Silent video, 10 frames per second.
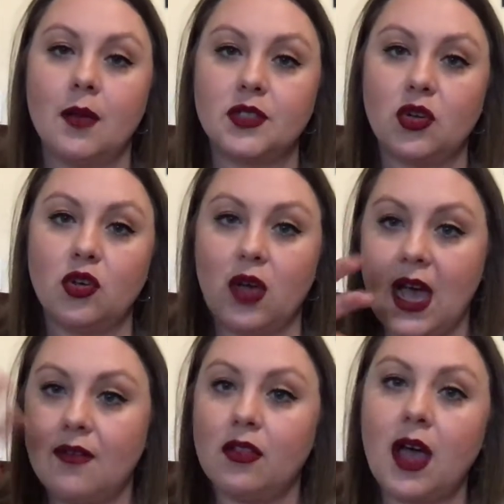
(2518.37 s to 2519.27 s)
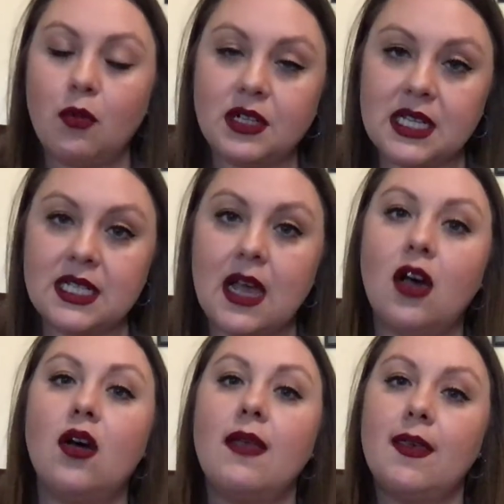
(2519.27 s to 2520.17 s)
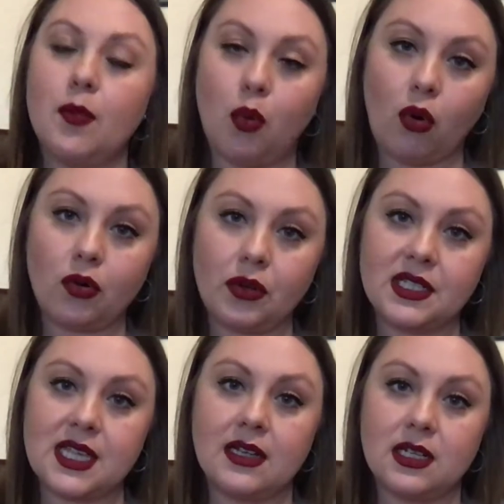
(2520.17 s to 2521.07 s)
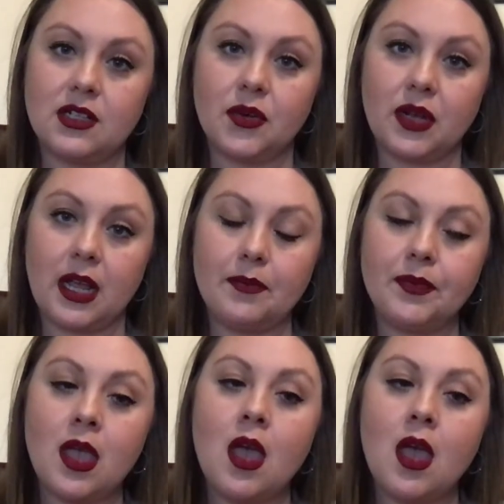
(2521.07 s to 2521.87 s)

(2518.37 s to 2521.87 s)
So you'll have a lot more detail, and then the portal to set to do it in.